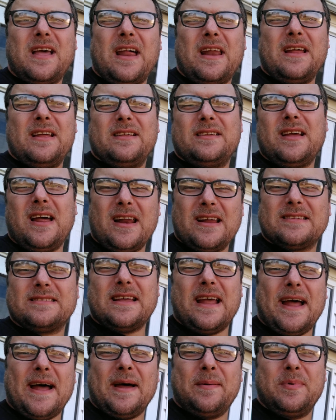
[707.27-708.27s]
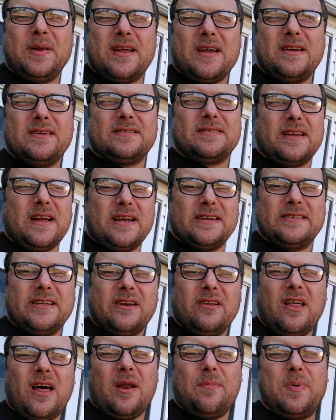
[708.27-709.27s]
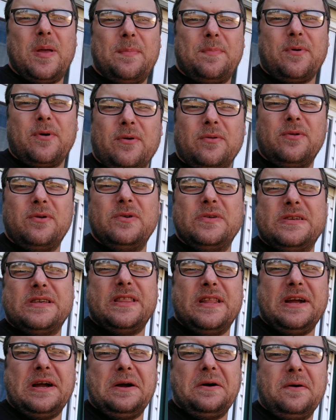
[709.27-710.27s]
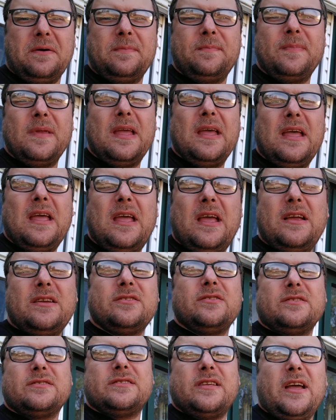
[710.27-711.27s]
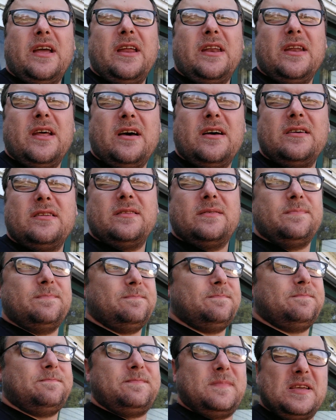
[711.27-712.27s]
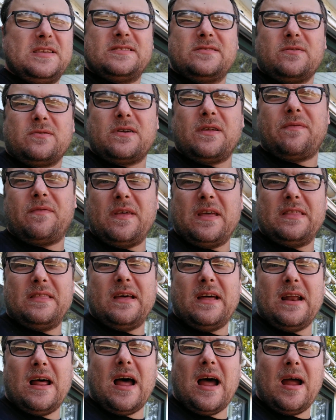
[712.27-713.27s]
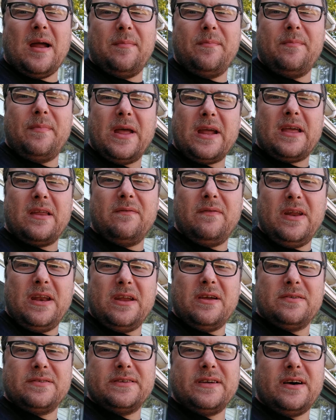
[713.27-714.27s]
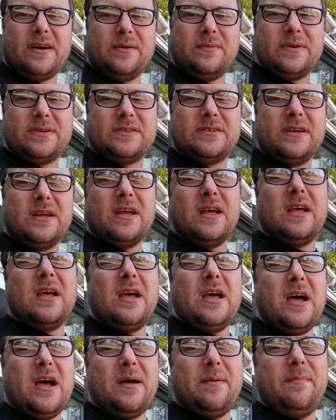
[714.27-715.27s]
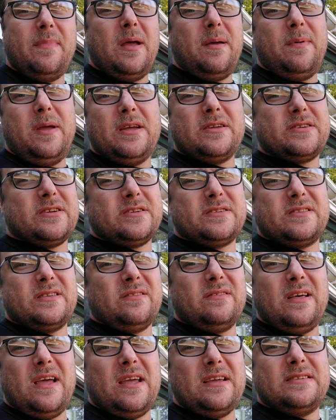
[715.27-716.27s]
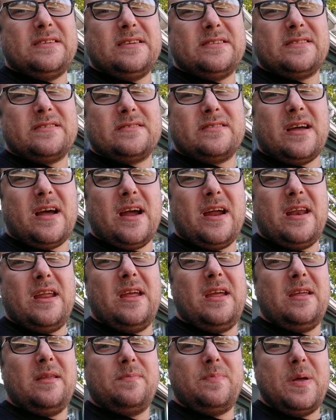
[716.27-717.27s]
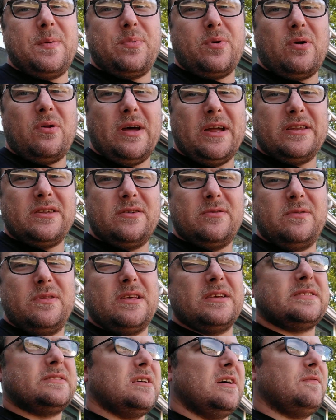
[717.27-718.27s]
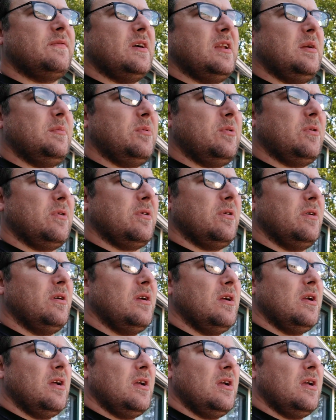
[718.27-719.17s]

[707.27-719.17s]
kind of sad because actually a lot of people are losing their interest in this sort of thing that I'm making videos on, which maybe it's just the lazy society. People don't like doing this stuff anymore.